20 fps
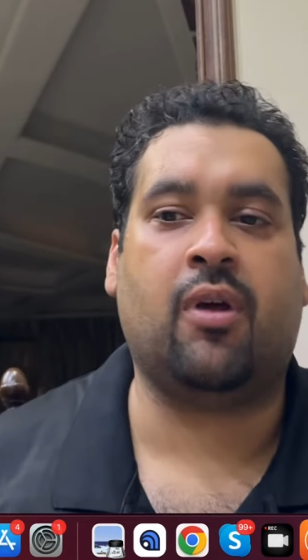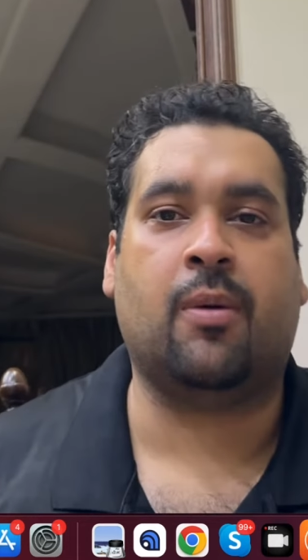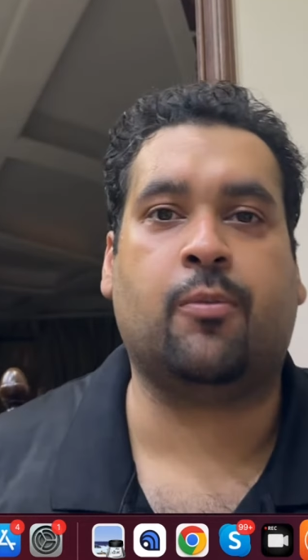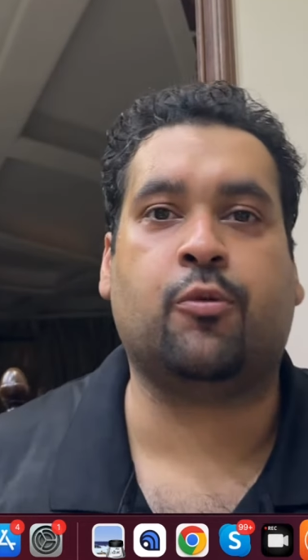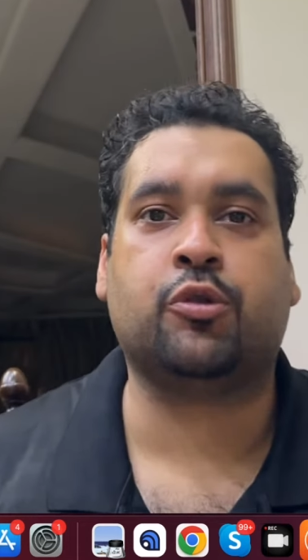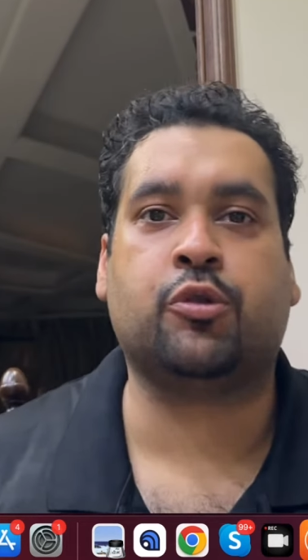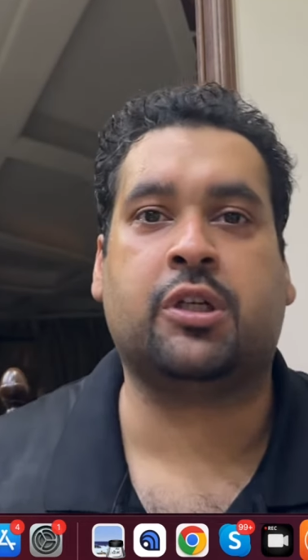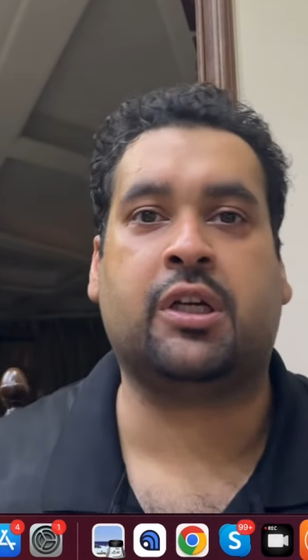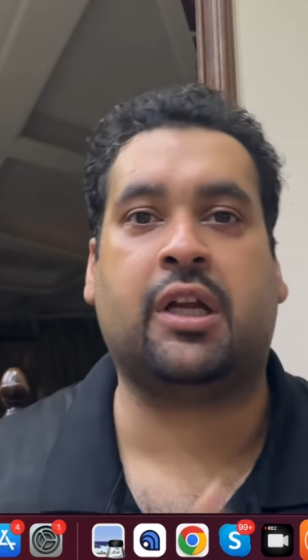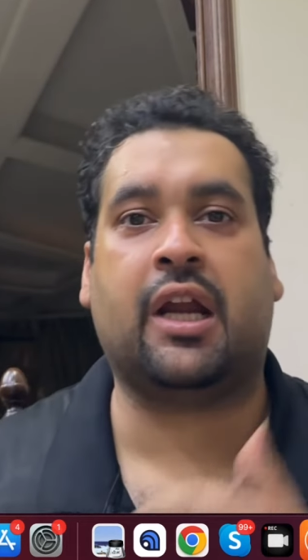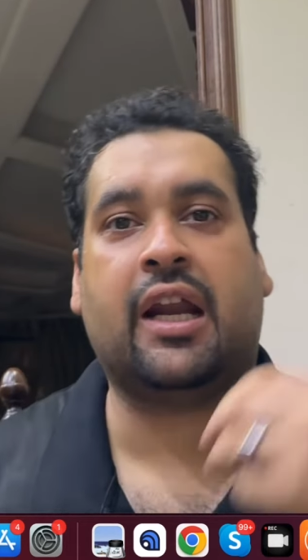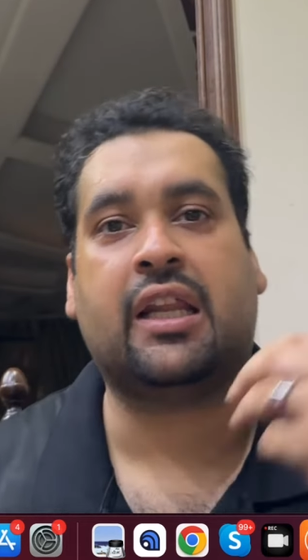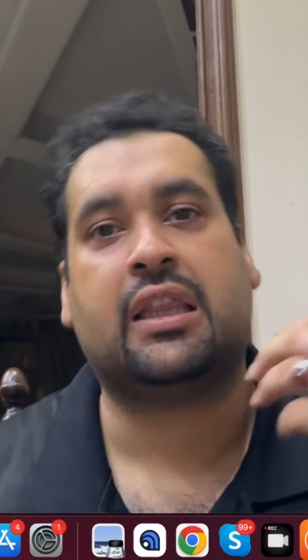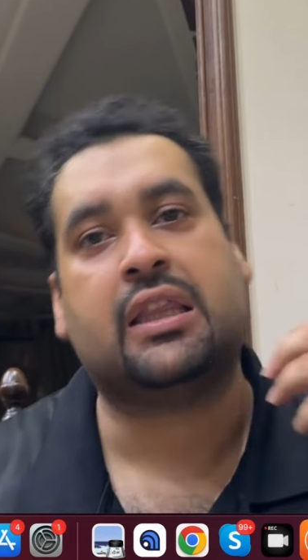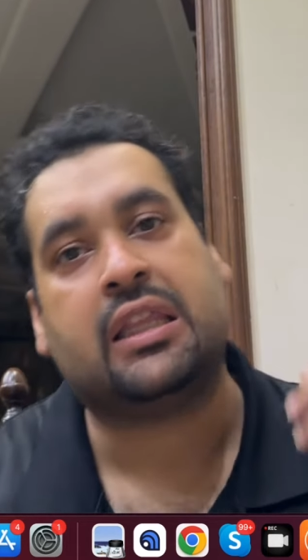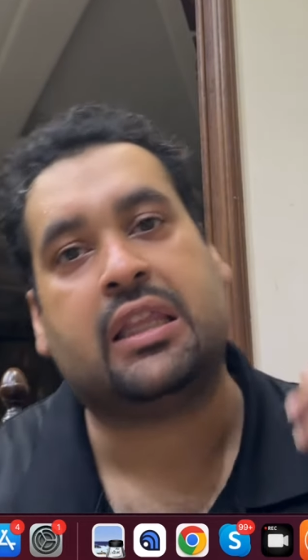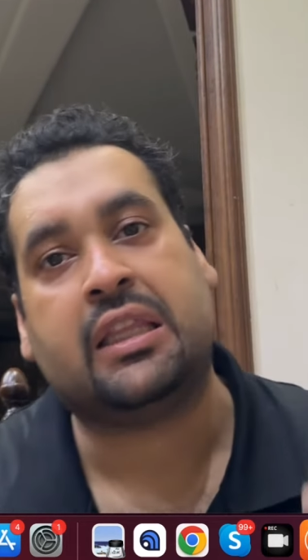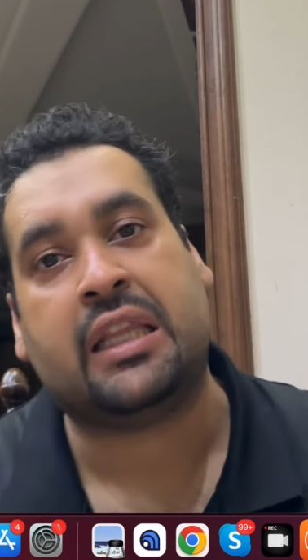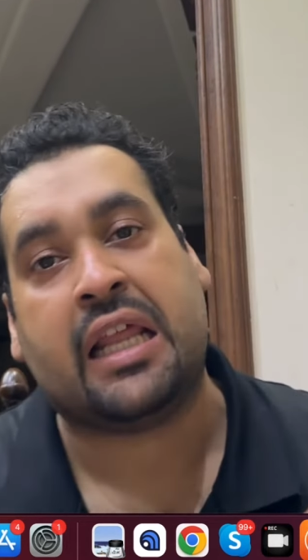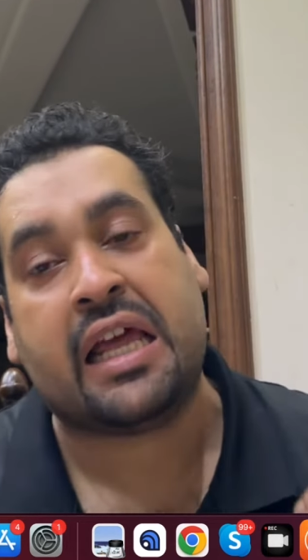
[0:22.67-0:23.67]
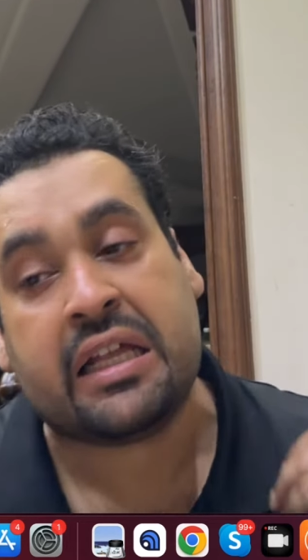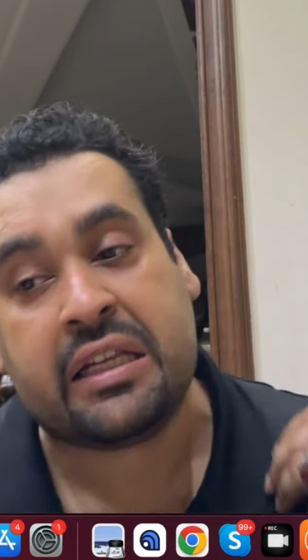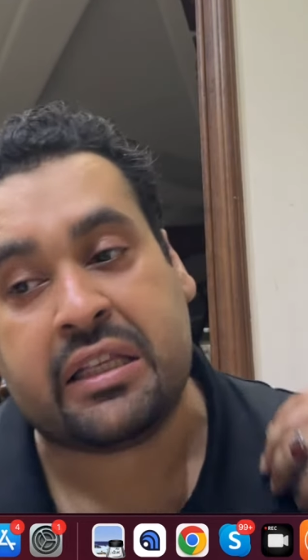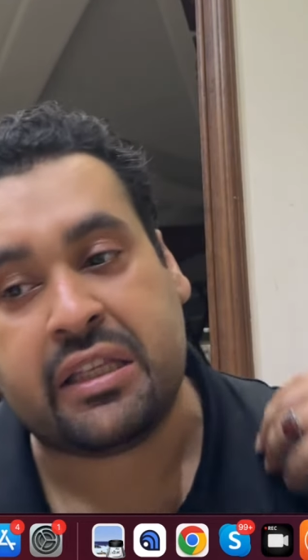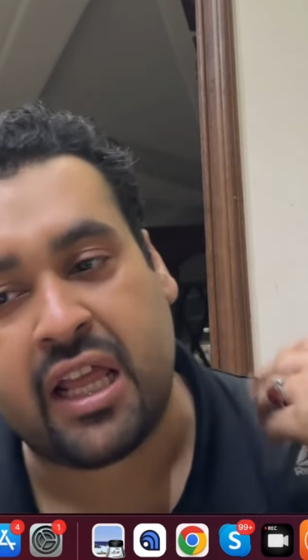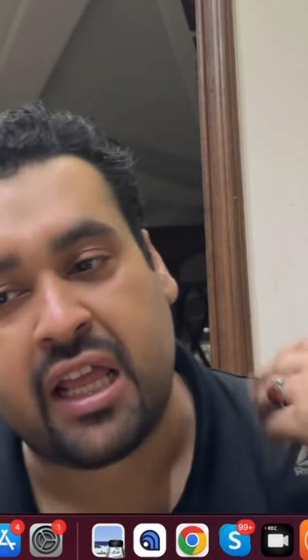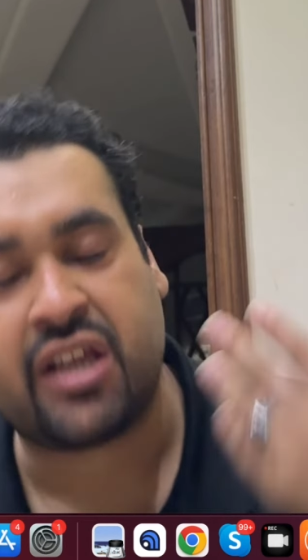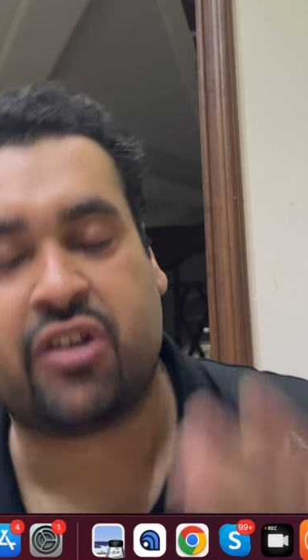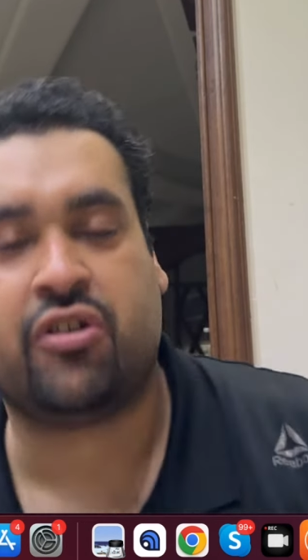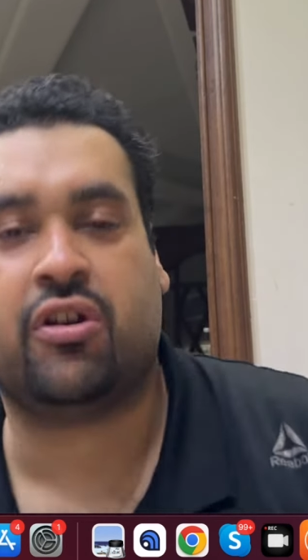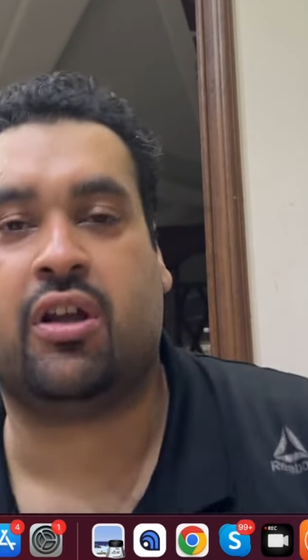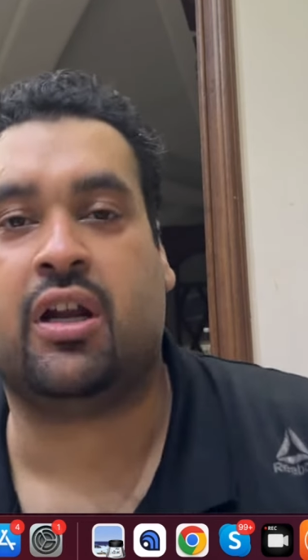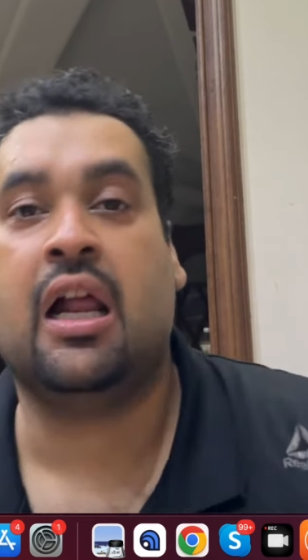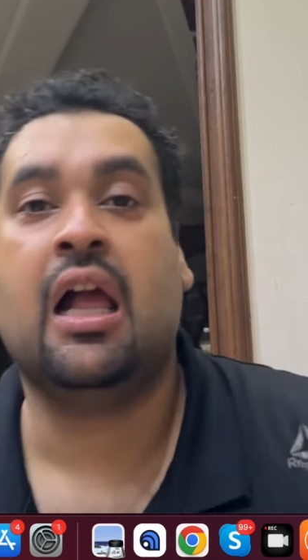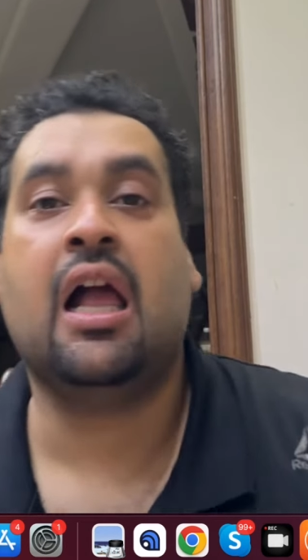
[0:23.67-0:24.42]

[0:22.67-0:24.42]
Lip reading: web hosting, and then next year